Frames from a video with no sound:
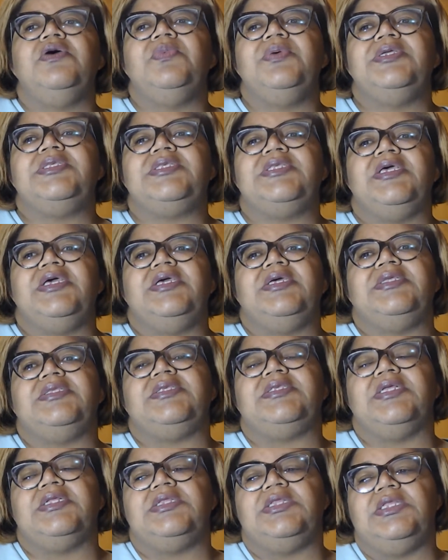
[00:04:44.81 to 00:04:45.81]
we see
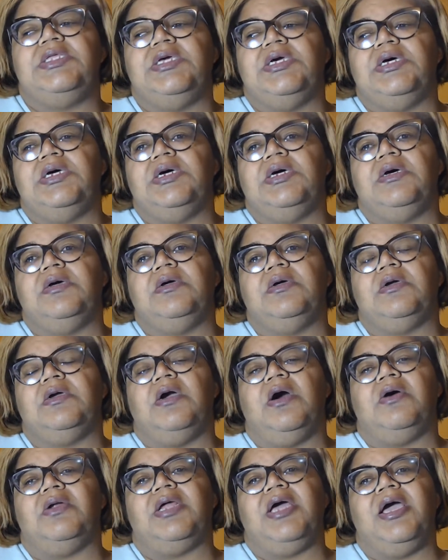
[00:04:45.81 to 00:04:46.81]
Cynthia
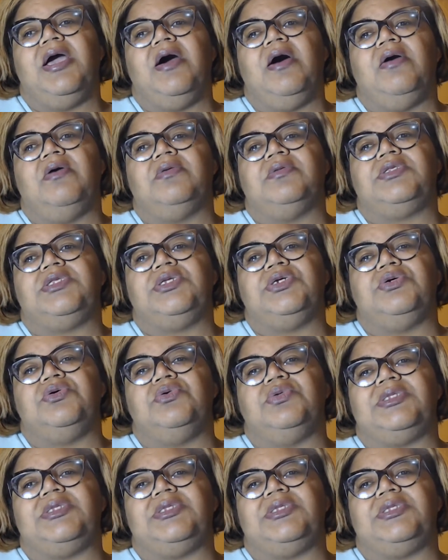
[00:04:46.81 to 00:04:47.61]
go down to,